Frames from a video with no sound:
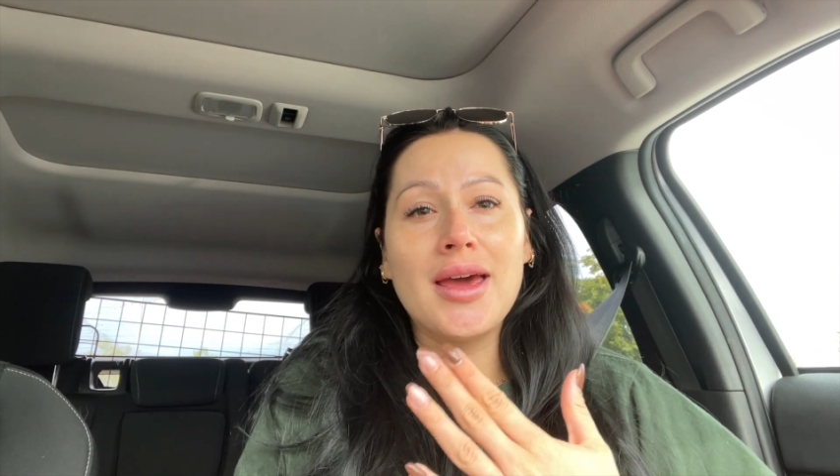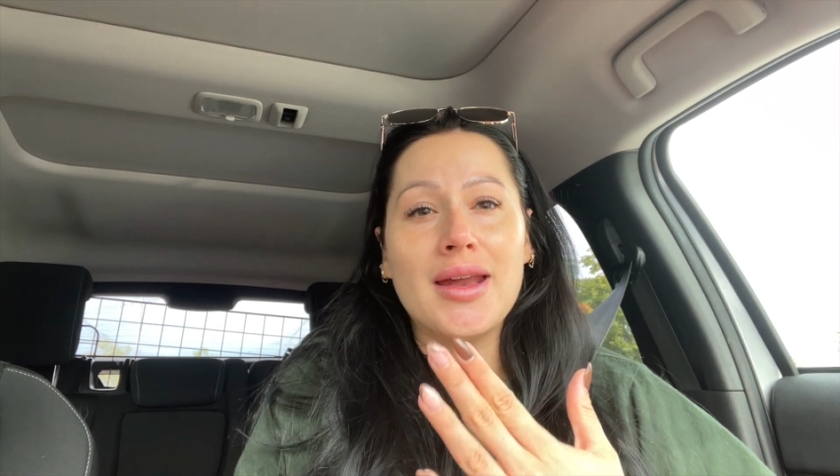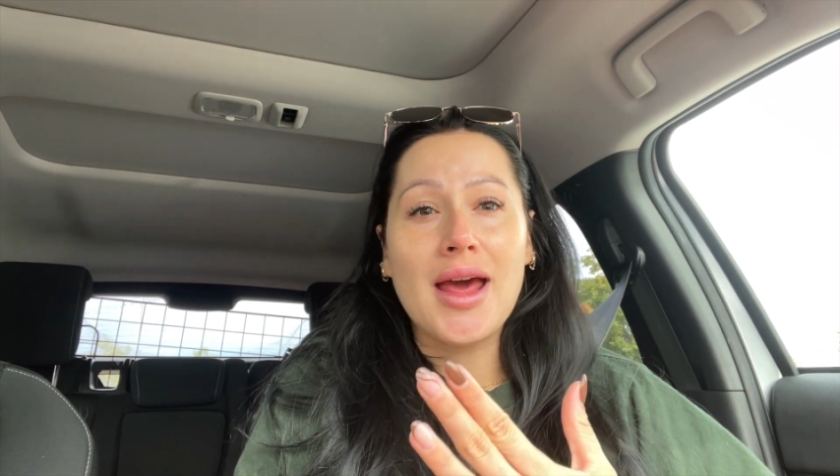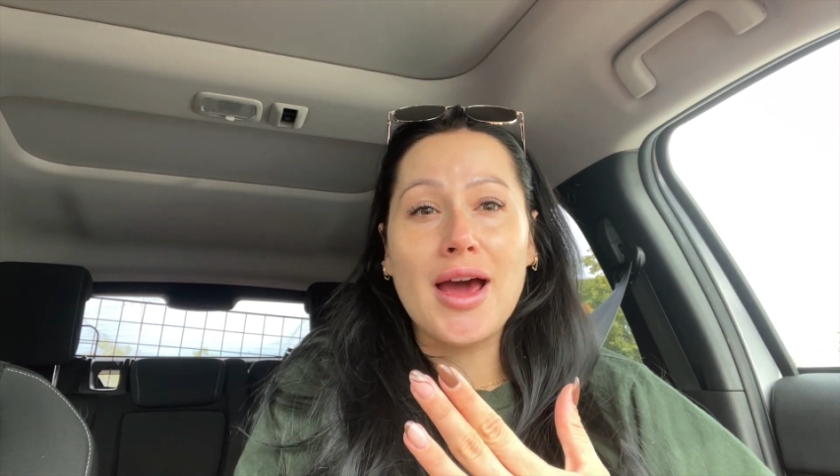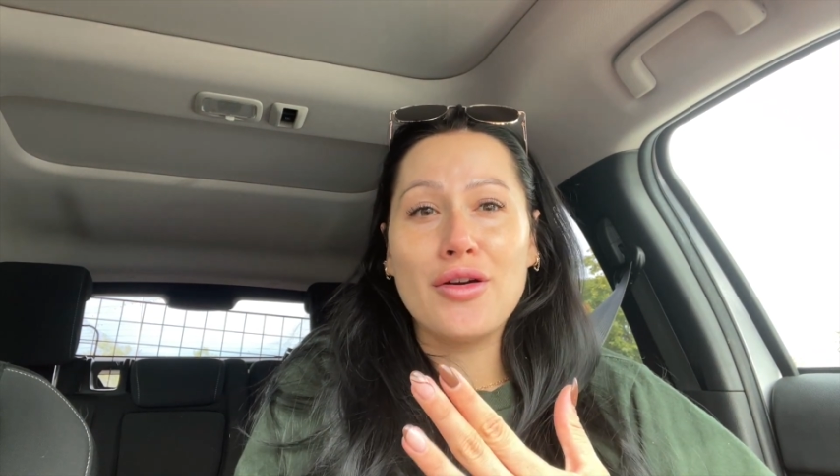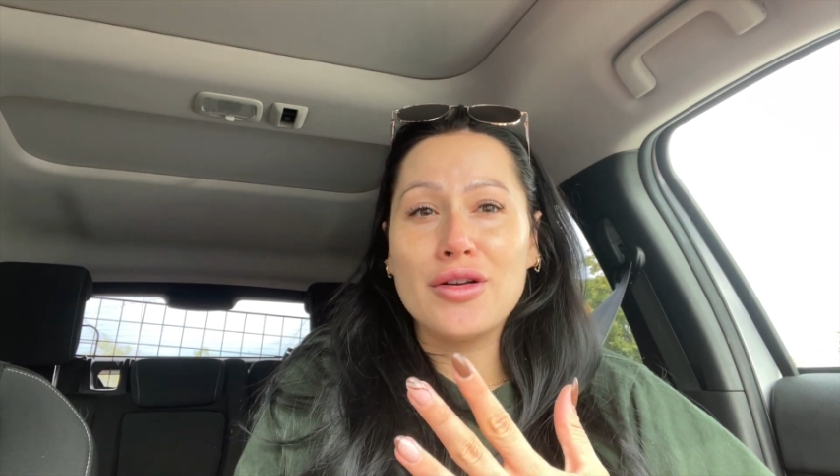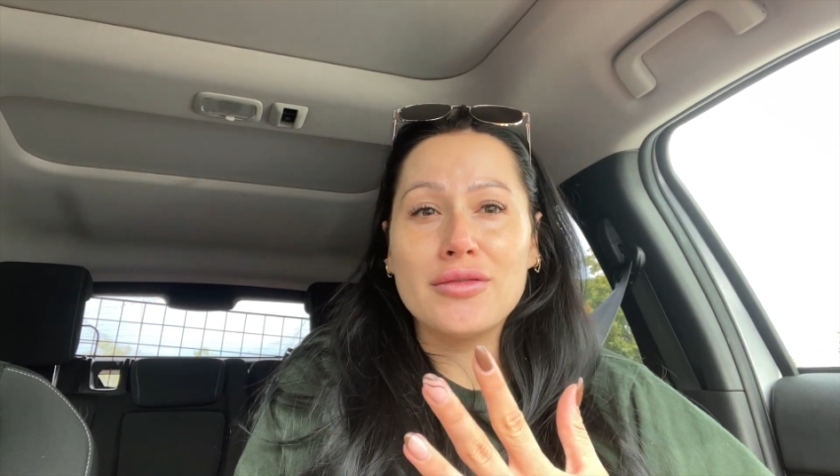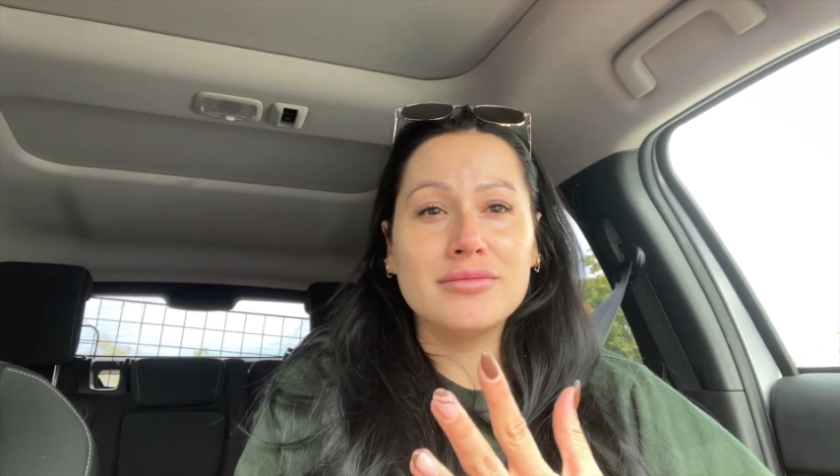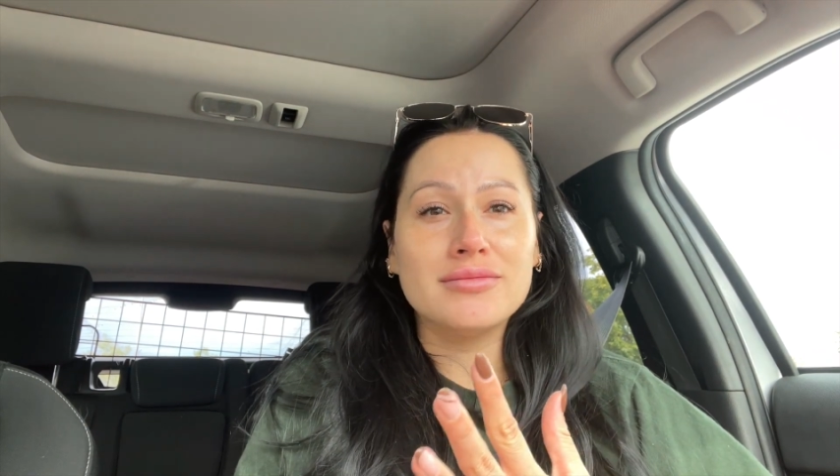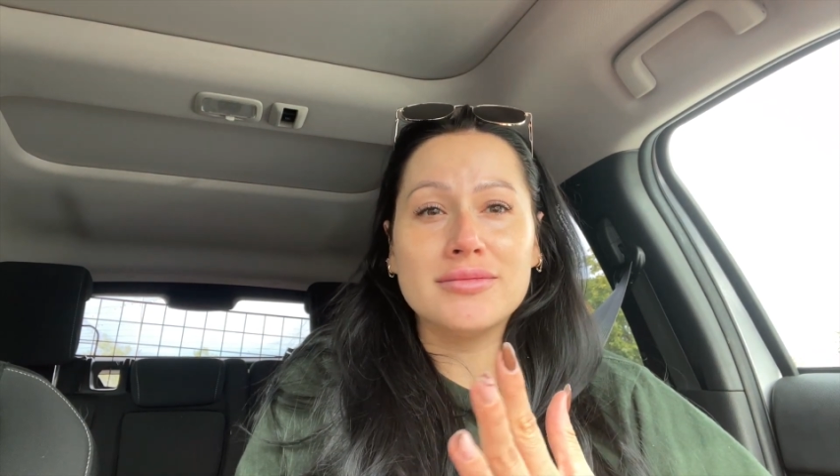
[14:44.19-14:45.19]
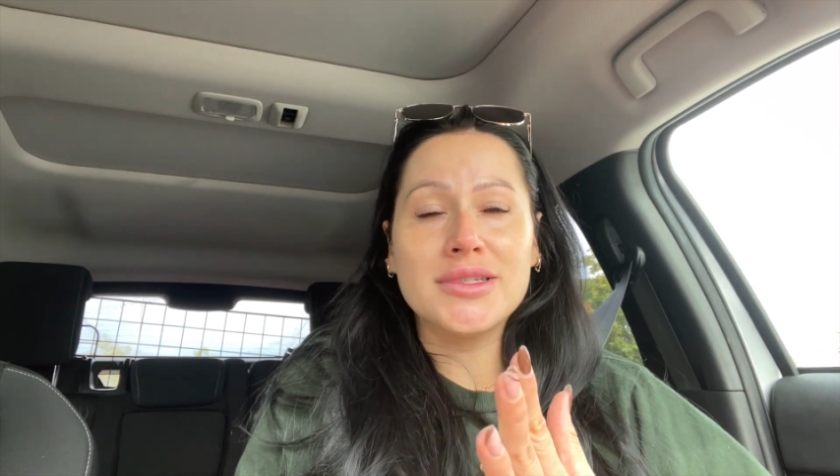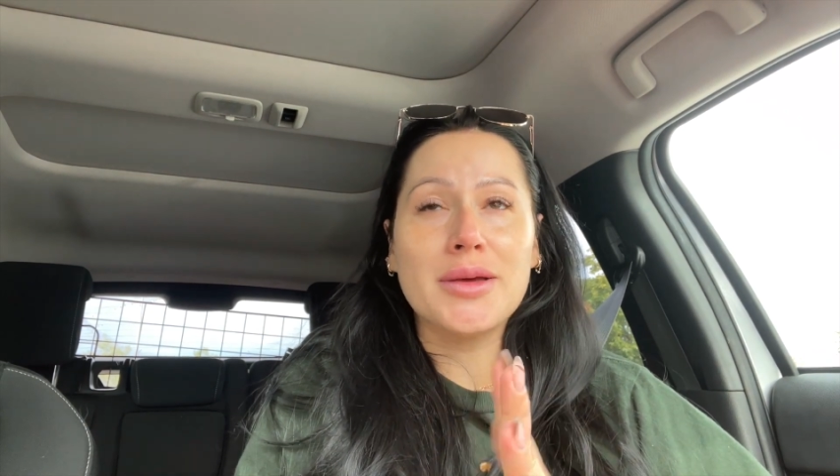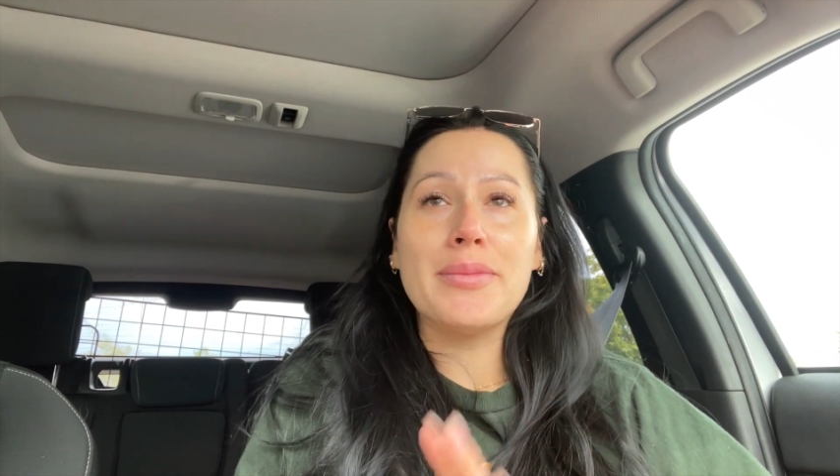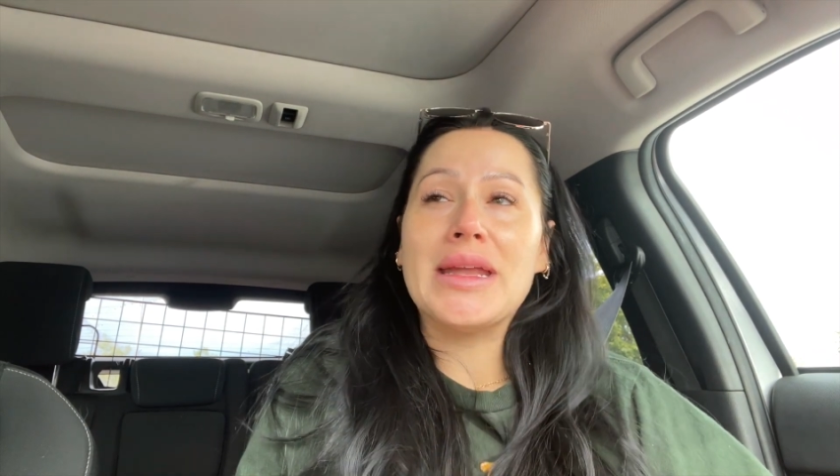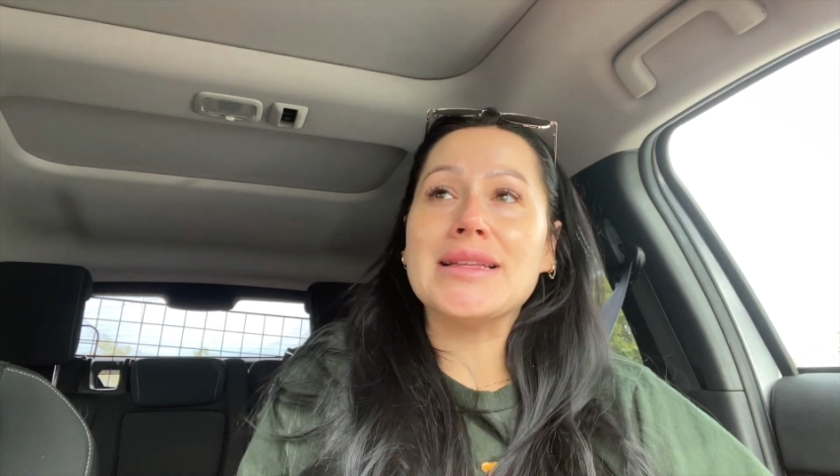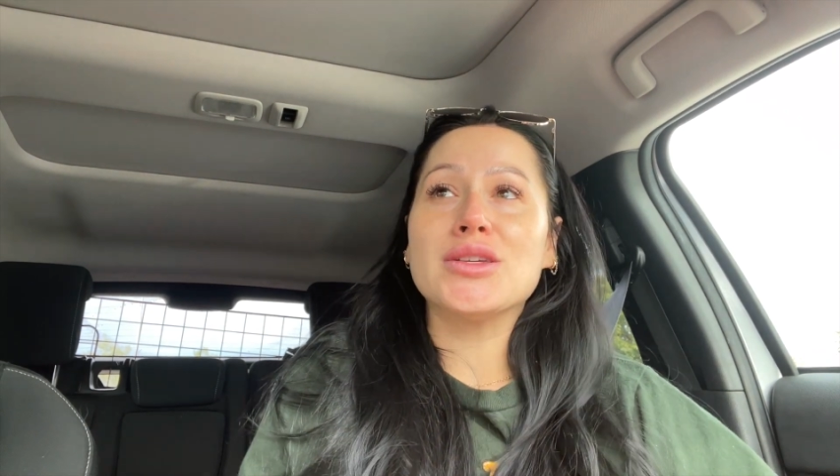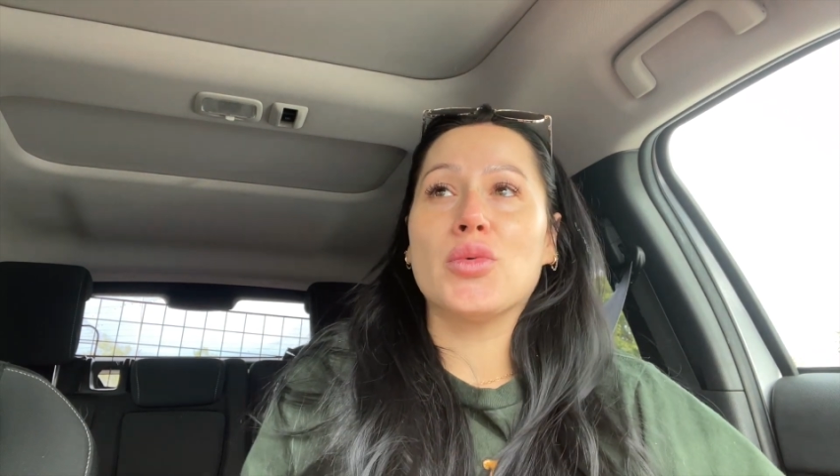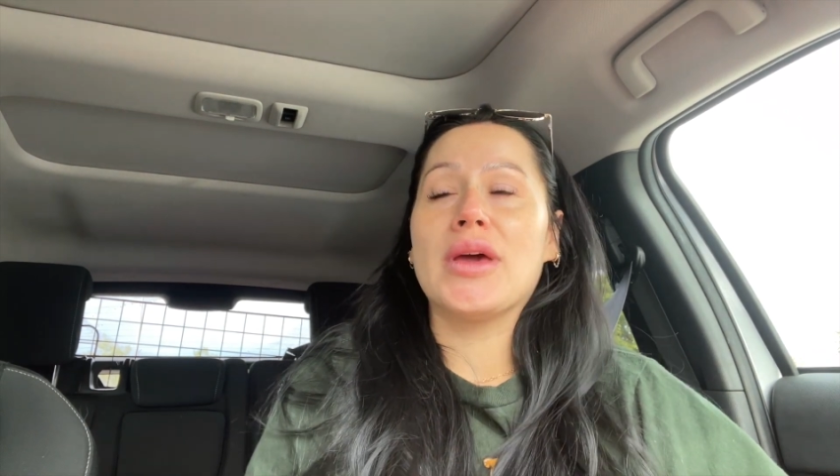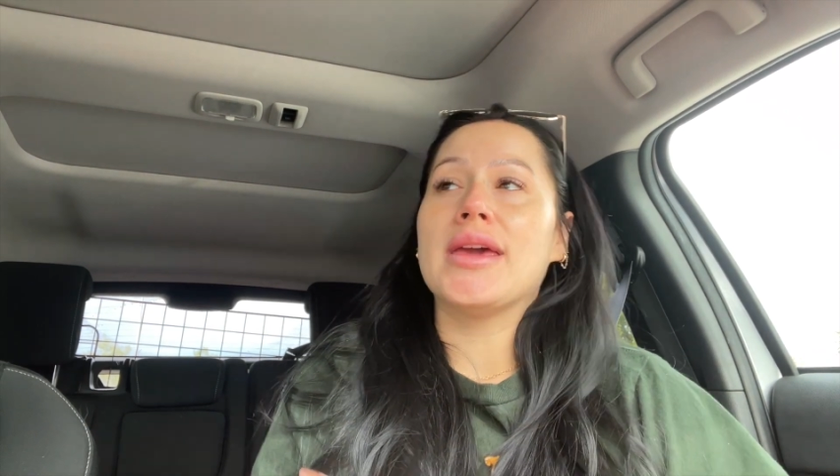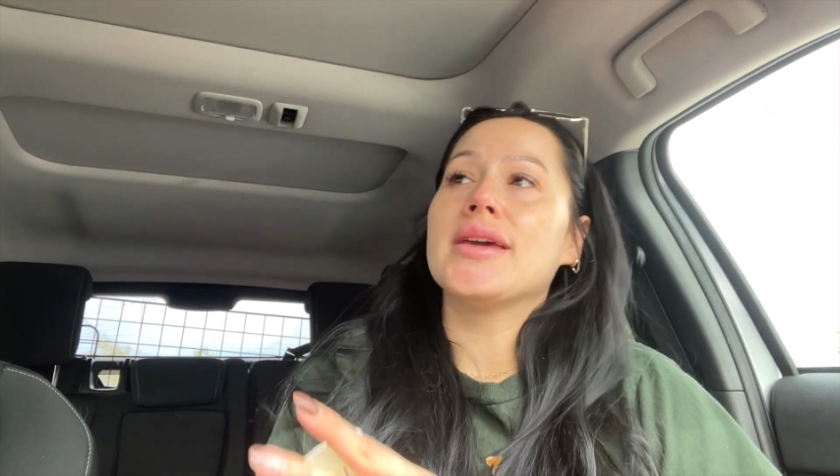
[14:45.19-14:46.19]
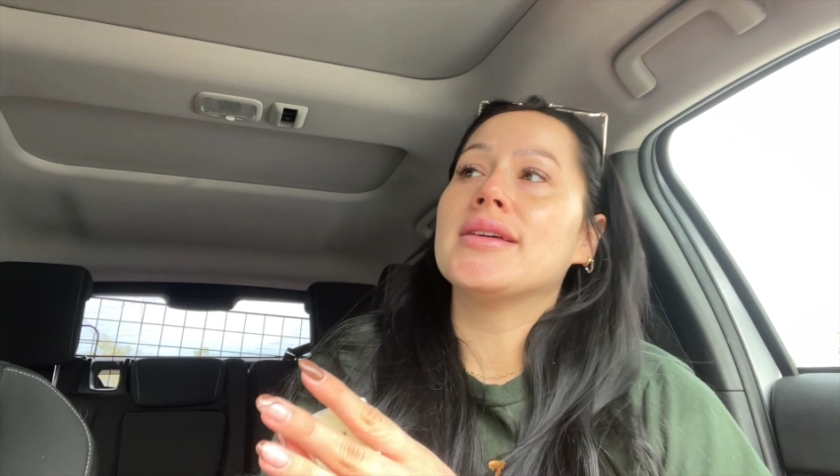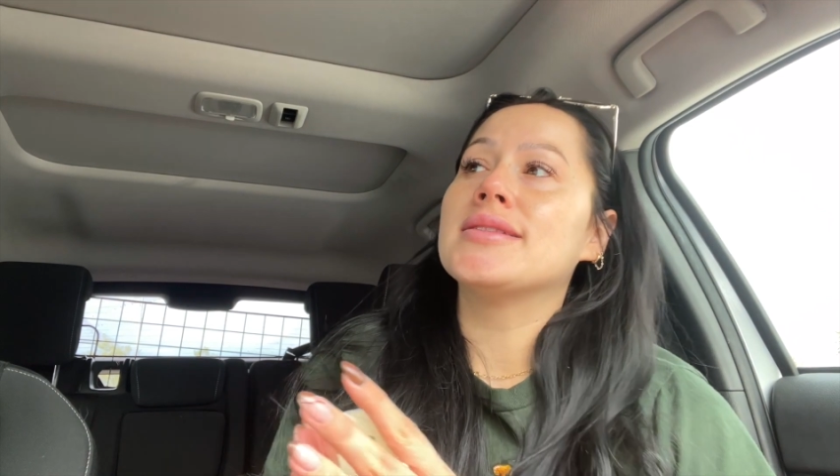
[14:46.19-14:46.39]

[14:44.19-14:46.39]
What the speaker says: an hour and some minutes away,